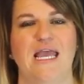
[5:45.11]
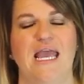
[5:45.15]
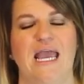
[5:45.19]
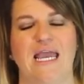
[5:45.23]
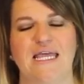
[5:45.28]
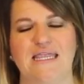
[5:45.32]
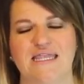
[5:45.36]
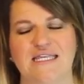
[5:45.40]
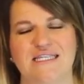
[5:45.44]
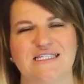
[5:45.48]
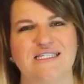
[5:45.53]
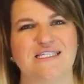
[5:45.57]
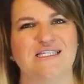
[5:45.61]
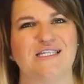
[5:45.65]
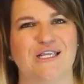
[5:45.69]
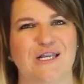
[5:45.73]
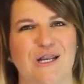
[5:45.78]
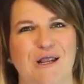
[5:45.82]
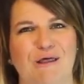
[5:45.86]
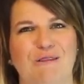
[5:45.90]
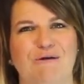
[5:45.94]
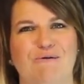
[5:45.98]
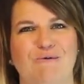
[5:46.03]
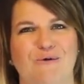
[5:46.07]
And this is
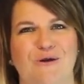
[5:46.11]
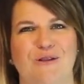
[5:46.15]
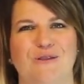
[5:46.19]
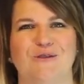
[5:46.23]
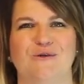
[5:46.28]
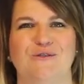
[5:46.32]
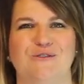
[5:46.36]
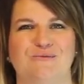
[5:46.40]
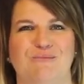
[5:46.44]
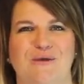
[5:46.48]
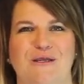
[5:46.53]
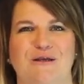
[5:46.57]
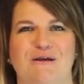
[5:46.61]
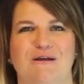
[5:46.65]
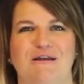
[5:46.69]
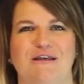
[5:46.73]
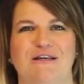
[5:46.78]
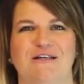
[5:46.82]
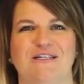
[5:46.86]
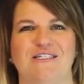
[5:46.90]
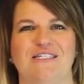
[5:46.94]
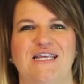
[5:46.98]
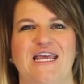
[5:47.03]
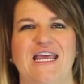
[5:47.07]
another one of those
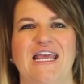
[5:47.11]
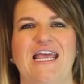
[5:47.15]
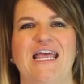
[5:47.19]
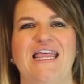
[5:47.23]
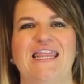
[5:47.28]
barriers.